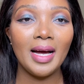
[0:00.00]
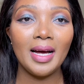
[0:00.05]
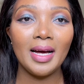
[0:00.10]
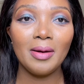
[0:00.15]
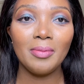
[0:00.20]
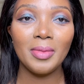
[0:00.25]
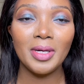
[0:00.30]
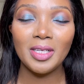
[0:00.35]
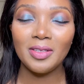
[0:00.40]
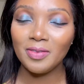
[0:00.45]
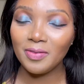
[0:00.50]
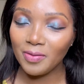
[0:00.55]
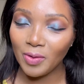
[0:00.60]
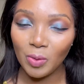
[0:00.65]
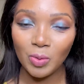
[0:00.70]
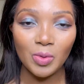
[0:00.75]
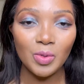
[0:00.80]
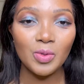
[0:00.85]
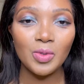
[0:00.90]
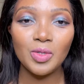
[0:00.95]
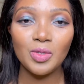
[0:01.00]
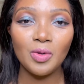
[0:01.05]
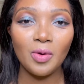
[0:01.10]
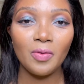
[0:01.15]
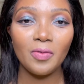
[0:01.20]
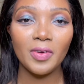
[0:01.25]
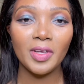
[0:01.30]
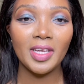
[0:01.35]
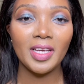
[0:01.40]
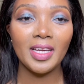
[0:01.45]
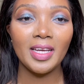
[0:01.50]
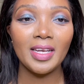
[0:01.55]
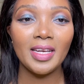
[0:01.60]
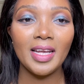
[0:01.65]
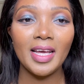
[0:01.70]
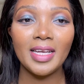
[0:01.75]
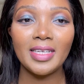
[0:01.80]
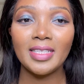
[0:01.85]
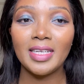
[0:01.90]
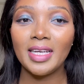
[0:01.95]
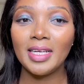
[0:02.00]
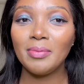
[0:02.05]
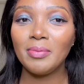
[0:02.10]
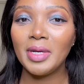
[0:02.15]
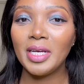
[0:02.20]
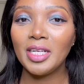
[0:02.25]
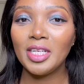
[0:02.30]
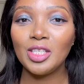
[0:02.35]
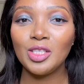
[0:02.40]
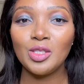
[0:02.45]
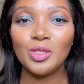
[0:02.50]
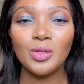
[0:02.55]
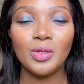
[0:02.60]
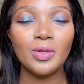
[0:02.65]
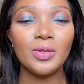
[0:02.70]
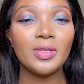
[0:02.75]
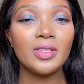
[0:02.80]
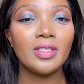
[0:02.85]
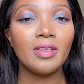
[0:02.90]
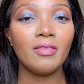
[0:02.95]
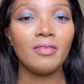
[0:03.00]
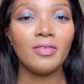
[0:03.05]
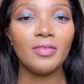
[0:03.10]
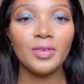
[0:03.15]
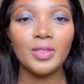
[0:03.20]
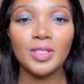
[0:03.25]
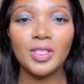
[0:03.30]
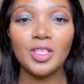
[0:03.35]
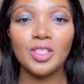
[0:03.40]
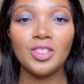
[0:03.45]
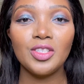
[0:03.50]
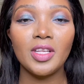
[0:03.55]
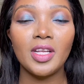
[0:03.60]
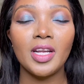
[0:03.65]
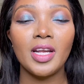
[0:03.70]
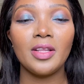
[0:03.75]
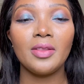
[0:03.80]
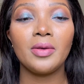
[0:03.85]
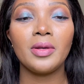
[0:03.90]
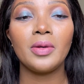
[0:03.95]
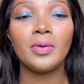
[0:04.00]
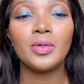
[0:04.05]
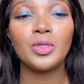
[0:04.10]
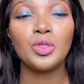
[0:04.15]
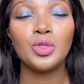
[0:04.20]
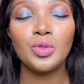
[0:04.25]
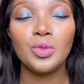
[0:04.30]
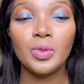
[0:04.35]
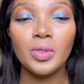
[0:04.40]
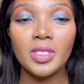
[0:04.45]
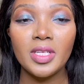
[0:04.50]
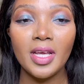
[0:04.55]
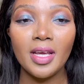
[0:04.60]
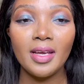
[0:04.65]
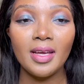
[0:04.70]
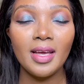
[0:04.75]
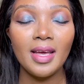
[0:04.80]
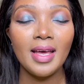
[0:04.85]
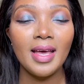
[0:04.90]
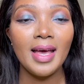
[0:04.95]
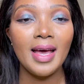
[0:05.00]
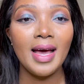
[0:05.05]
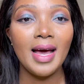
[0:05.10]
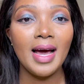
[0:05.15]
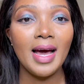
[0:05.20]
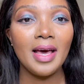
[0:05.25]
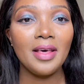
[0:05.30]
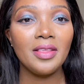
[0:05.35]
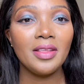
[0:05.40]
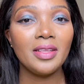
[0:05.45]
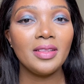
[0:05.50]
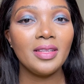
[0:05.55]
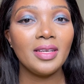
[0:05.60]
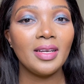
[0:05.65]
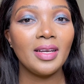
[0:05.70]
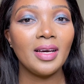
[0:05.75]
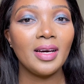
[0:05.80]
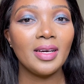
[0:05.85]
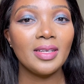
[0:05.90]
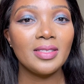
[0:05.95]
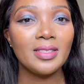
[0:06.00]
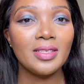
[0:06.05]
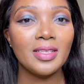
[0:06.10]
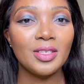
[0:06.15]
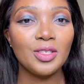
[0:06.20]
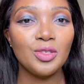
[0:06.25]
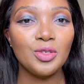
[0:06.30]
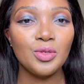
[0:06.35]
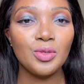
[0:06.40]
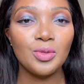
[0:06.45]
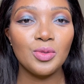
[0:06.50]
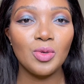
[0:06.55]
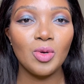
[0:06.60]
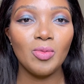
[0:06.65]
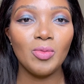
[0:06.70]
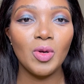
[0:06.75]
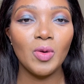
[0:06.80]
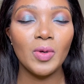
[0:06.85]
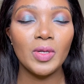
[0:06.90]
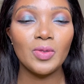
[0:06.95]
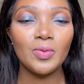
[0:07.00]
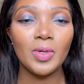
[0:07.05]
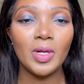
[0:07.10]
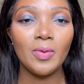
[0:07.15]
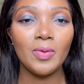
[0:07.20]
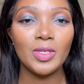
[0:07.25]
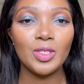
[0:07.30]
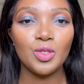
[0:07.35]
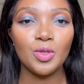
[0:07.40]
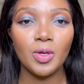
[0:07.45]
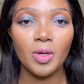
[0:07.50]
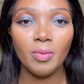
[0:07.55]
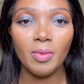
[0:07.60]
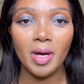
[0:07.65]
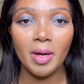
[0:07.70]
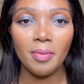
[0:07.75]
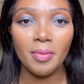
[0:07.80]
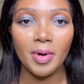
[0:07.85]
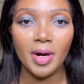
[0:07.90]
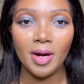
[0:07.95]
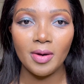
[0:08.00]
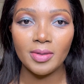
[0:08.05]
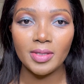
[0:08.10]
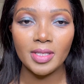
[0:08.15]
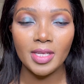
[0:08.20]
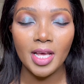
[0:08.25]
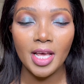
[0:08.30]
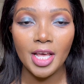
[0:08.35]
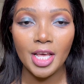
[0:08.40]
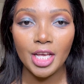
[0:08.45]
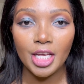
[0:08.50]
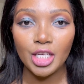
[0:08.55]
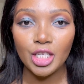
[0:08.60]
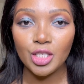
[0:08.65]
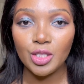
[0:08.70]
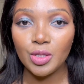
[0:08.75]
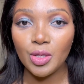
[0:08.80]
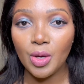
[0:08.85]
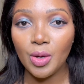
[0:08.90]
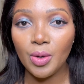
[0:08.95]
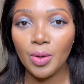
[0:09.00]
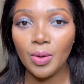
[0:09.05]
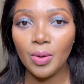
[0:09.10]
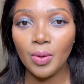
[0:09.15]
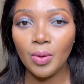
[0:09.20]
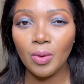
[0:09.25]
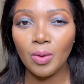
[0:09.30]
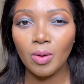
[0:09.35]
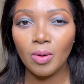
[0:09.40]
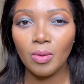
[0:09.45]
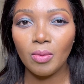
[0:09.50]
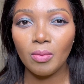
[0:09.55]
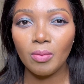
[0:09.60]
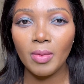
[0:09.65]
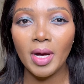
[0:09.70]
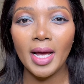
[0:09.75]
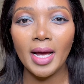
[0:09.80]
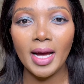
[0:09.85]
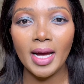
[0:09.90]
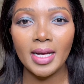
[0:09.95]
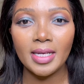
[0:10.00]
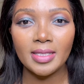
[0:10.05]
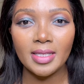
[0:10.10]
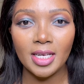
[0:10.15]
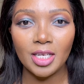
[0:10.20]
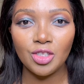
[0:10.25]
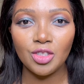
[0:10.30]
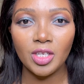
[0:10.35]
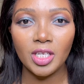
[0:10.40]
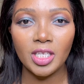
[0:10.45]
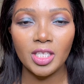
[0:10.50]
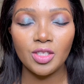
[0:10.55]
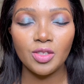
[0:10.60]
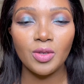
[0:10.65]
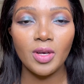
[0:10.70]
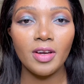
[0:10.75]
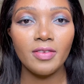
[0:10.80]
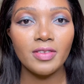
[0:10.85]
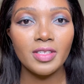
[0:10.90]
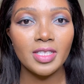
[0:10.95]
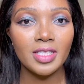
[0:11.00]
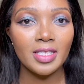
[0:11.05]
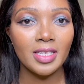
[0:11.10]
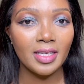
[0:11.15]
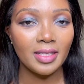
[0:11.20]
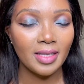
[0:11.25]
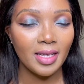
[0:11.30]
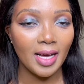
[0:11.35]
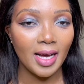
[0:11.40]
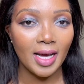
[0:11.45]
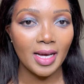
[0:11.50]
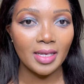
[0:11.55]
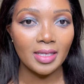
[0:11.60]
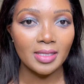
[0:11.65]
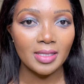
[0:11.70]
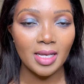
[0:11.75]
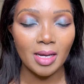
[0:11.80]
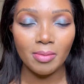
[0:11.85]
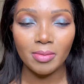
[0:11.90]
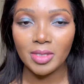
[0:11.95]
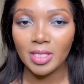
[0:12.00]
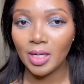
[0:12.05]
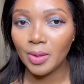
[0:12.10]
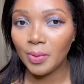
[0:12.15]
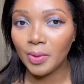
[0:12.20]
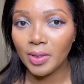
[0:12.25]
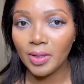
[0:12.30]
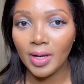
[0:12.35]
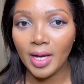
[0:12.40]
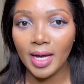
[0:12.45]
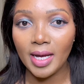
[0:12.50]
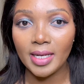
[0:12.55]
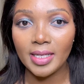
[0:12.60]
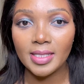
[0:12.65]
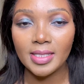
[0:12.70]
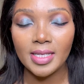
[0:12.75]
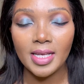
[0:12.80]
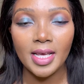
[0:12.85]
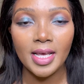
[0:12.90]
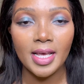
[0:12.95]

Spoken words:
My phone switched off again and I managed to lose some footage that I thought I was shooting. I think the last that you saw me was when I was doing my brows. So my eyes actually. So I did the eyes, I'm done with the eyes,